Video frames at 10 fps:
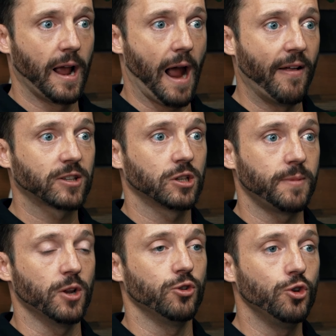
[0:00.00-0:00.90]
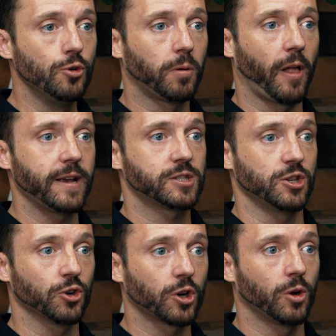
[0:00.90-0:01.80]
And that's going to be a new place that
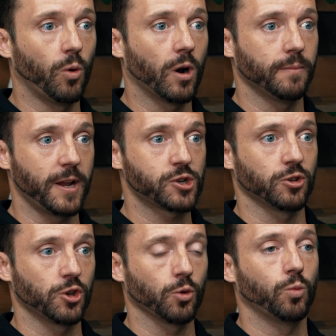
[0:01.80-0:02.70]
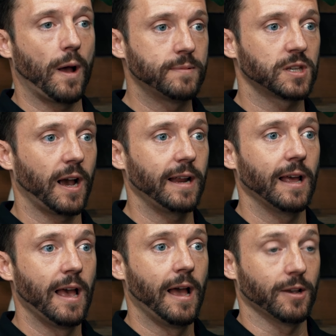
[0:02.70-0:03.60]
you're going to want to make sure that your
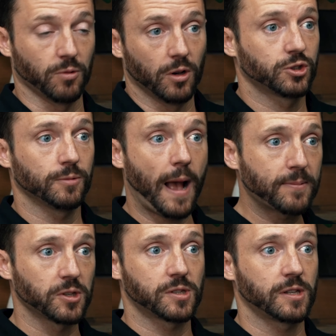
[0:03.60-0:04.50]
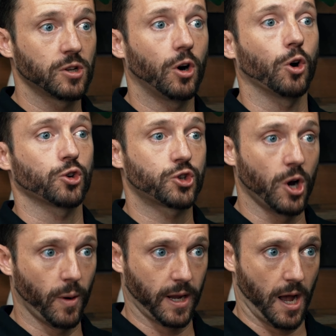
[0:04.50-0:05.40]
website, as well as your Maps listings, are
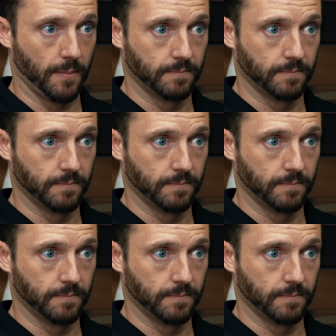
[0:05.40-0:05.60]
showing up.